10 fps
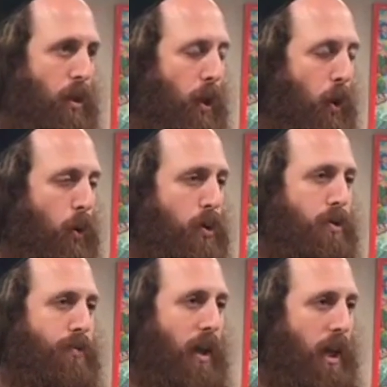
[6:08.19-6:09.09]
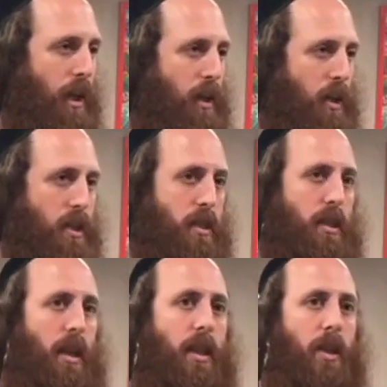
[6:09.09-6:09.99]
Those failures
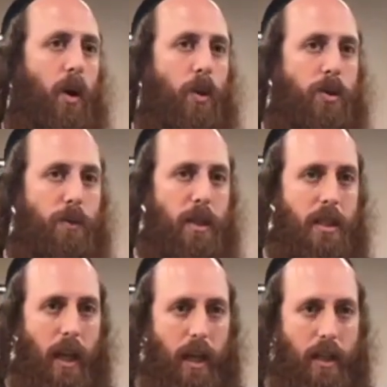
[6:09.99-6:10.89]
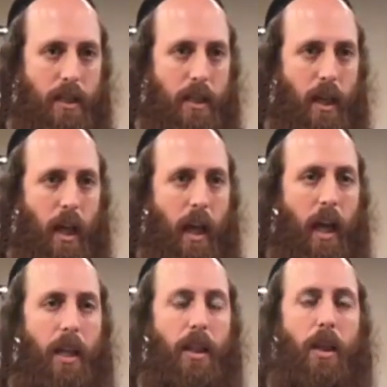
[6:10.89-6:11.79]
and those mistakes
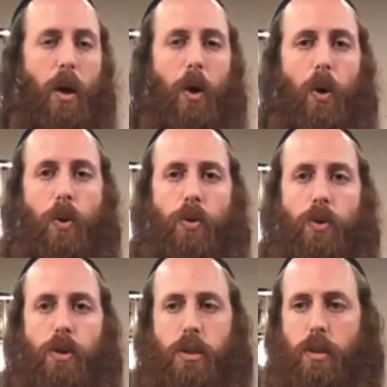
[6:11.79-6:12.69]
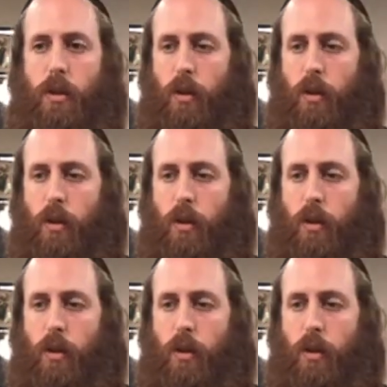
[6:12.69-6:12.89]
and those